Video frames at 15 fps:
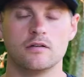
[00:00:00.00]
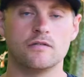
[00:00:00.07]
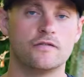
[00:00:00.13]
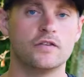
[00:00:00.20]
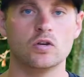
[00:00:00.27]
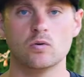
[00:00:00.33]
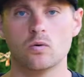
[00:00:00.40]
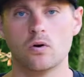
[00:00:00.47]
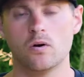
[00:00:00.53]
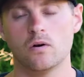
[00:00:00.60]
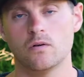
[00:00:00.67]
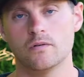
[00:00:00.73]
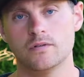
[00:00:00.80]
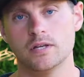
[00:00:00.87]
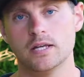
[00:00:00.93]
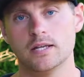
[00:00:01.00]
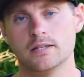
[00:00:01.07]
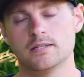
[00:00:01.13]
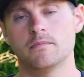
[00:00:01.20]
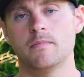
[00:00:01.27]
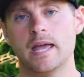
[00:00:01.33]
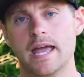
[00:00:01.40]
fuel the
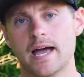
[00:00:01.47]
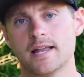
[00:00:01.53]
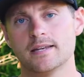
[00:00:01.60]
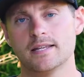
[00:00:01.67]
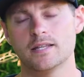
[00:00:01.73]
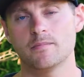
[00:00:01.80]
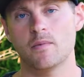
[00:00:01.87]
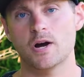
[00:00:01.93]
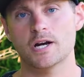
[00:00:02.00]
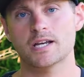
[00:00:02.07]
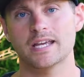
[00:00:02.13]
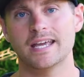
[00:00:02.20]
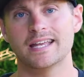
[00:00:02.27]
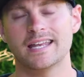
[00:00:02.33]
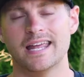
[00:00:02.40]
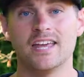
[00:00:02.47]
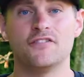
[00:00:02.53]
demand in the market.